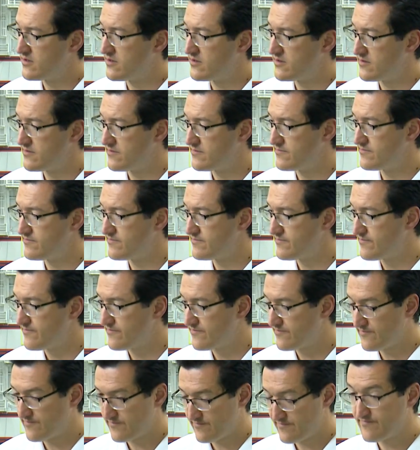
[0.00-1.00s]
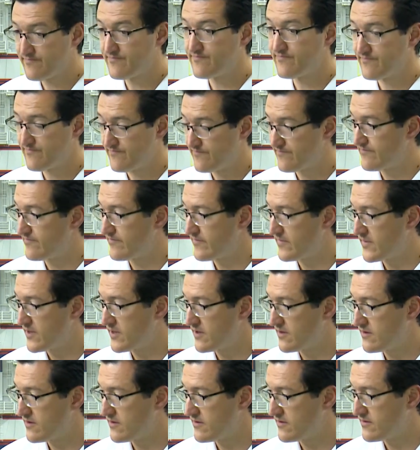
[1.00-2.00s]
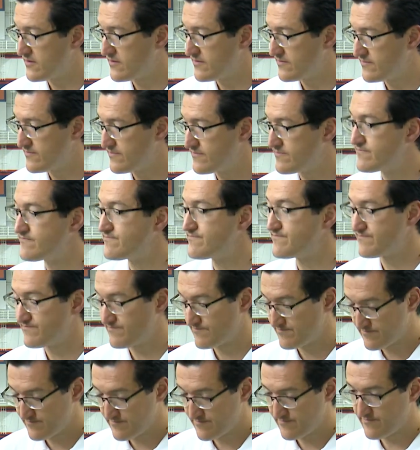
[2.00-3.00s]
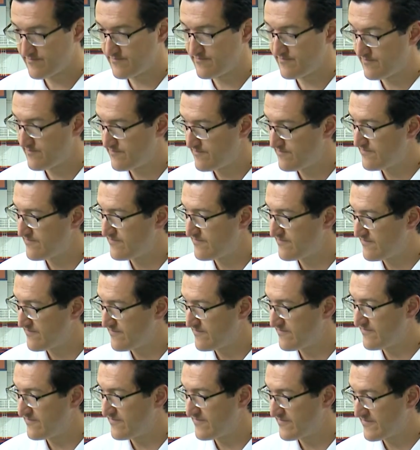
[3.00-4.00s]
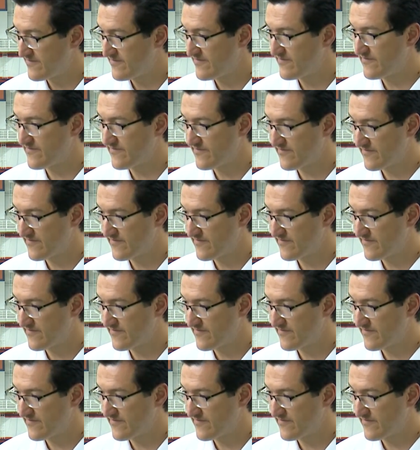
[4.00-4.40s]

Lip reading: The person shown says nothing.